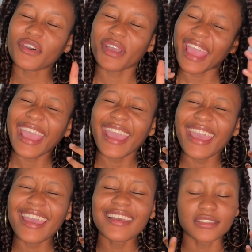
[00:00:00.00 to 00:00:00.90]

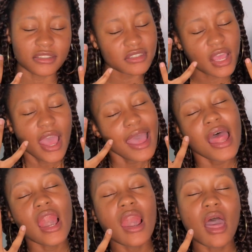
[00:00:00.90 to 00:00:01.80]
hands
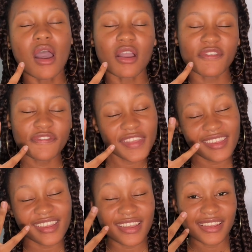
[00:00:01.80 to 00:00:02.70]
and long
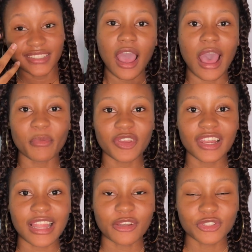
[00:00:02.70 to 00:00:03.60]
fingers. I'm not
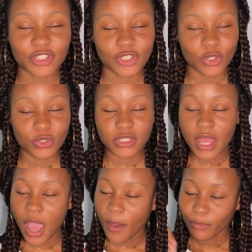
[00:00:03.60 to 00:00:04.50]
allowed to use
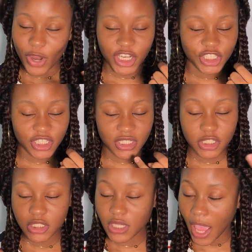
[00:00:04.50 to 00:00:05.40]

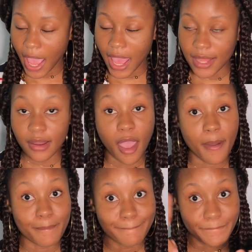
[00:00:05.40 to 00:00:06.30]
brushes and
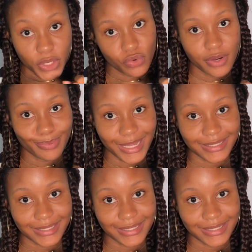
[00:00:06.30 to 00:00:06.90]
beauty blender.